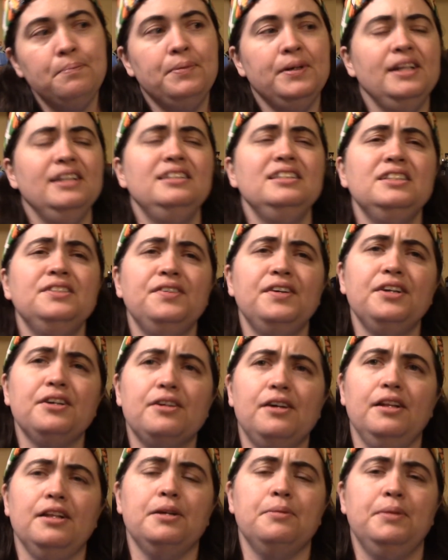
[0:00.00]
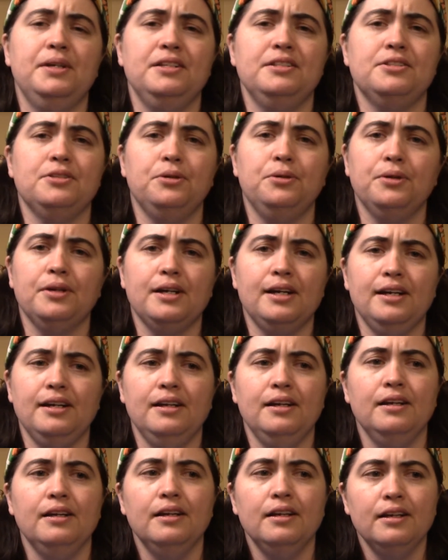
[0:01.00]
But I just felt a calling in my soul to kind
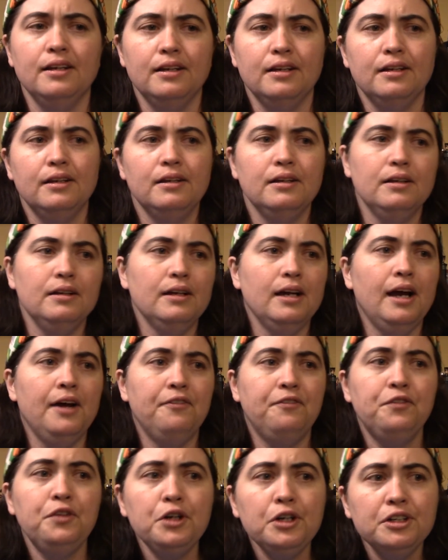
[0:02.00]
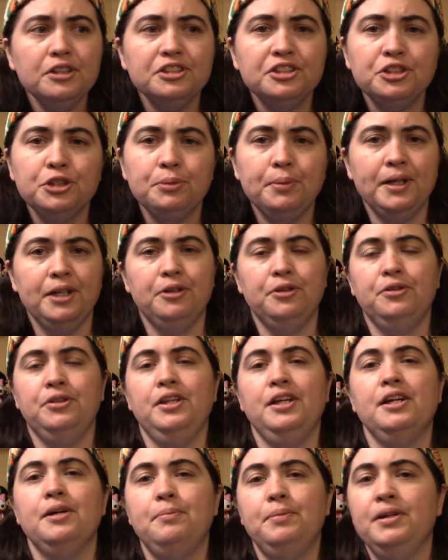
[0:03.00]
of, at first, do my own
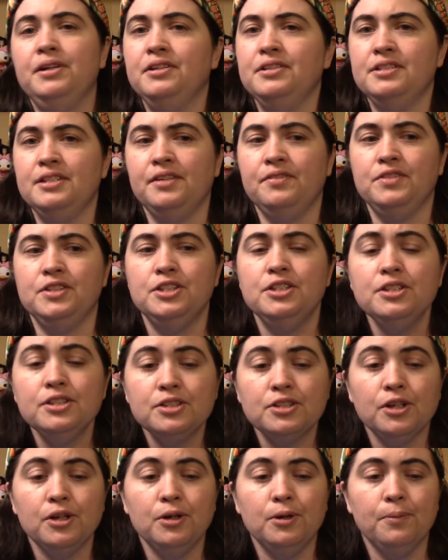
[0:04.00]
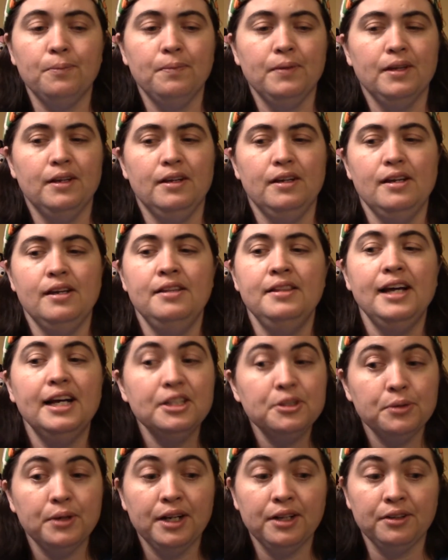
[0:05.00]
thing up here in San Francisco. And
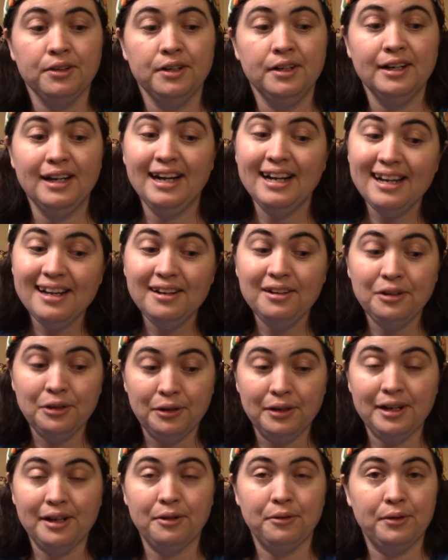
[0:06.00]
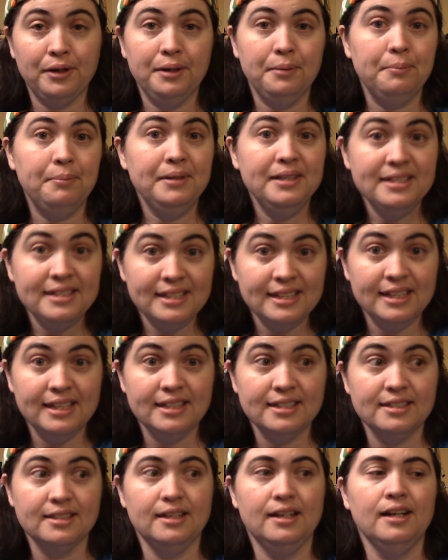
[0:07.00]
that's when I learned, I gotta learn how to run a
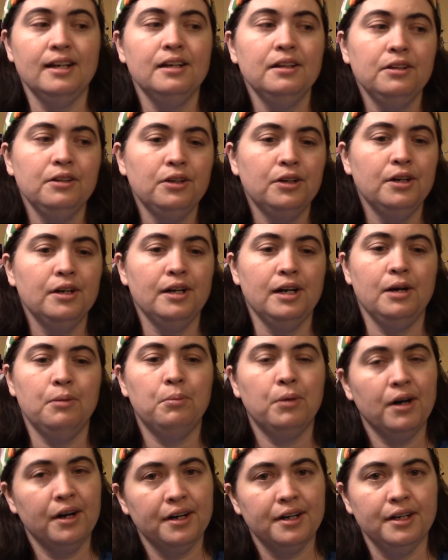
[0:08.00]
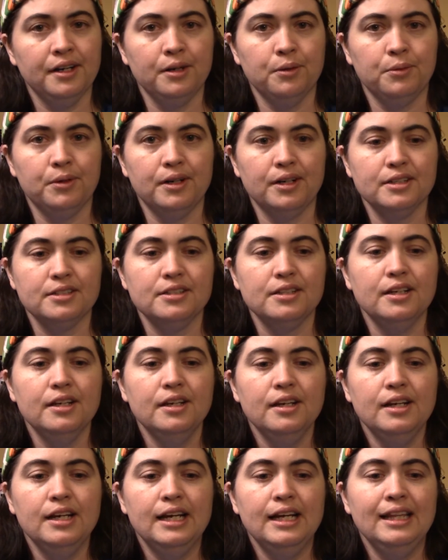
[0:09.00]
business. I gotta learn how marketing works.
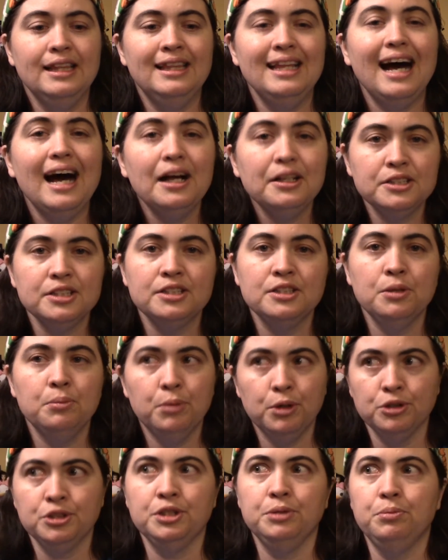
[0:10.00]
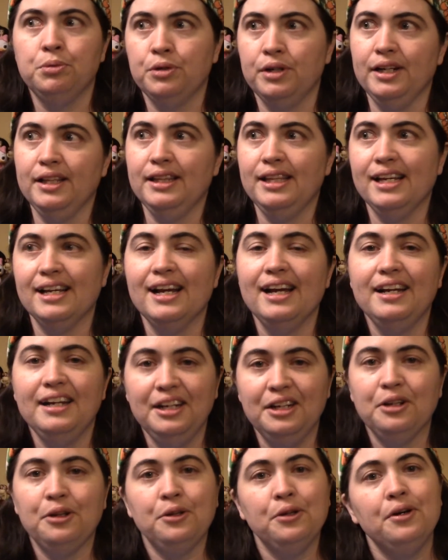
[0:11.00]
That's the most important thing I
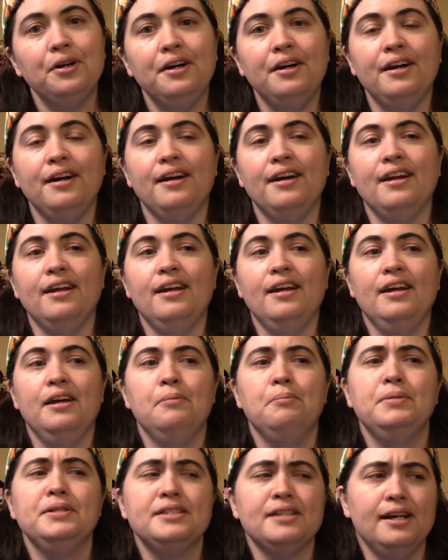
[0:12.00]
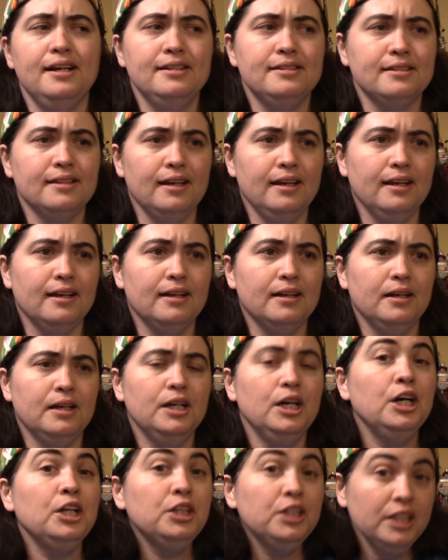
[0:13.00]
need to learn besides like
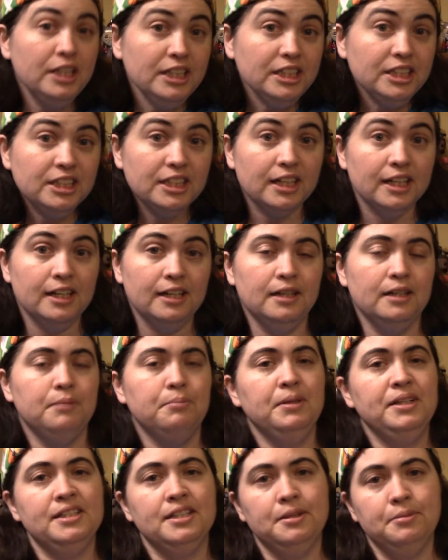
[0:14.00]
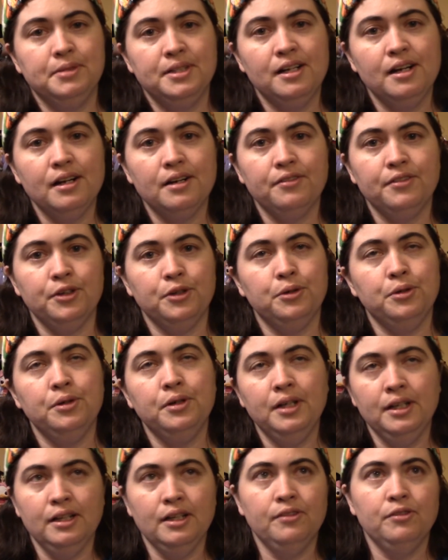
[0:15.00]
Alicia, my cinematographer, who
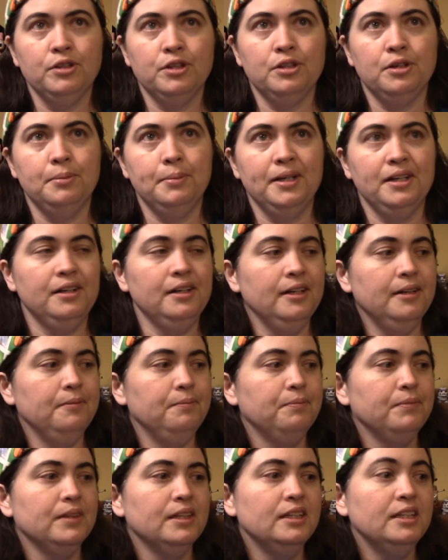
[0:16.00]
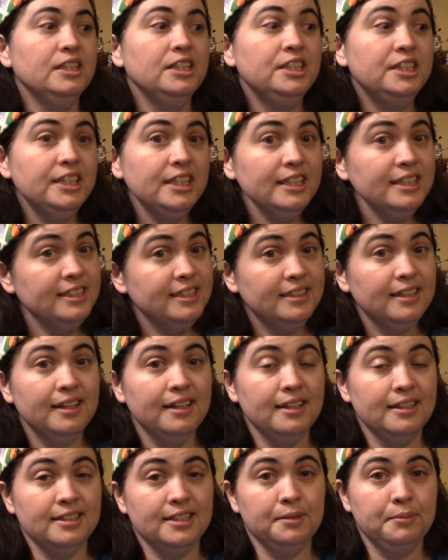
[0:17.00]
I love with all my heart, she's
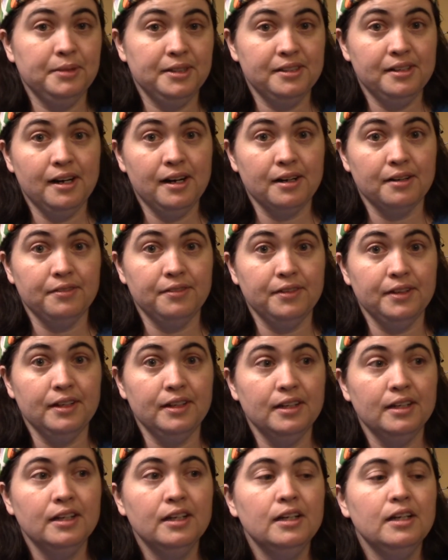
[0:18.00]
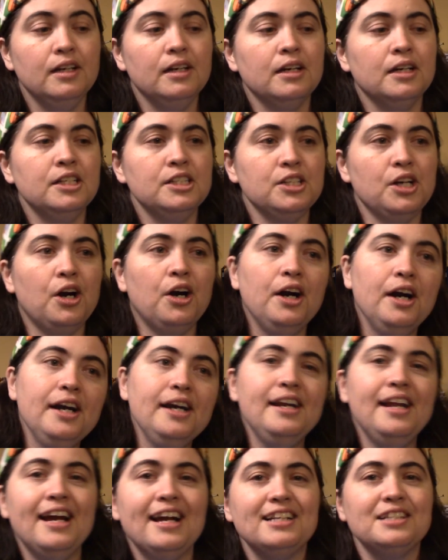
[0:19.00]
studying cinematography because our
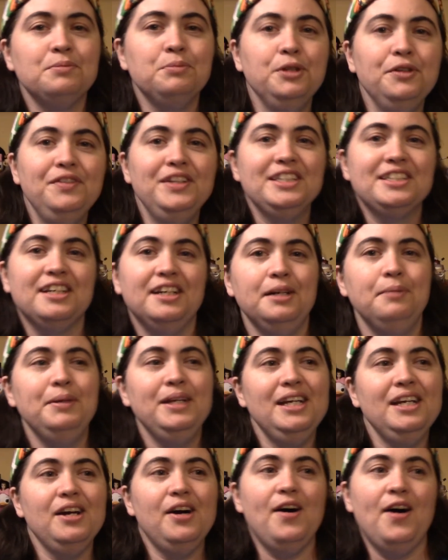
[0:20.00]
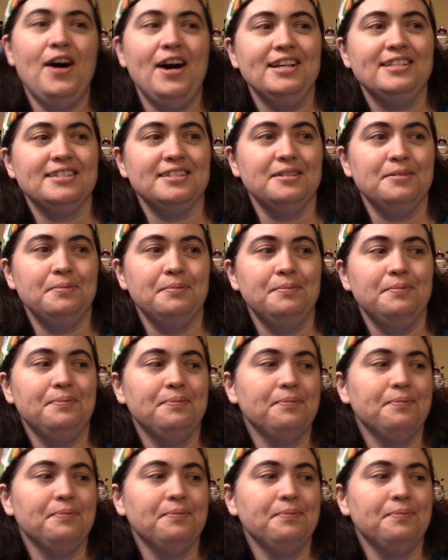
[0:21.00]
next movie is gonna be awesome.